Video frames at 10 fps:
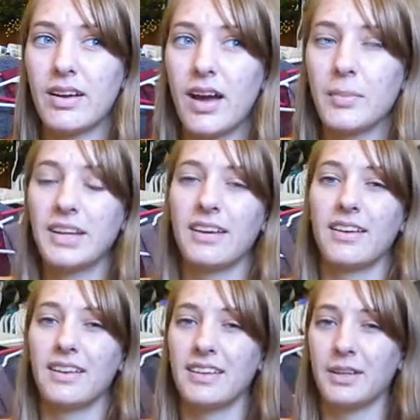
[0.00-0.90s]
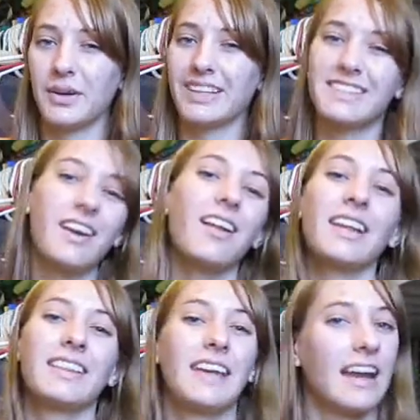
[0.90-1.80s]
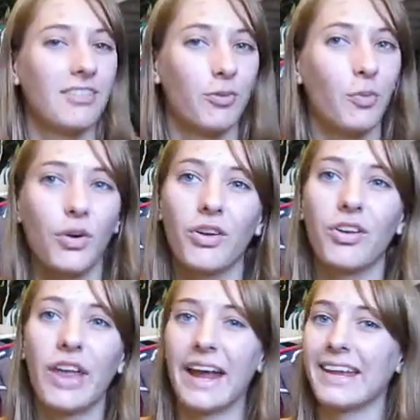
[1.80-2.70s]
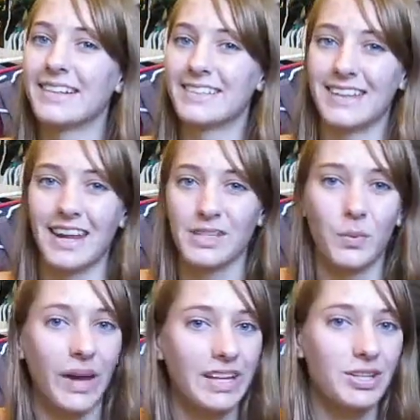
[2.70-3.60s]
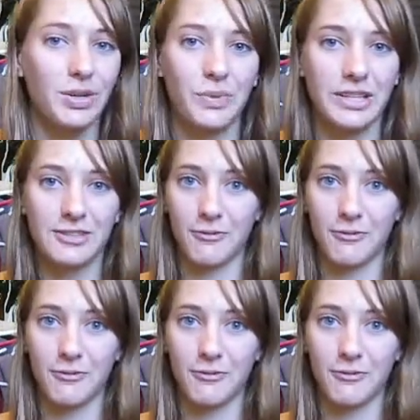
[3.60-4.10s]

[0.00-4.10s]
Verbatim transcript: I mean, you know, it's not like the end of the world. I can stand to wait two weeks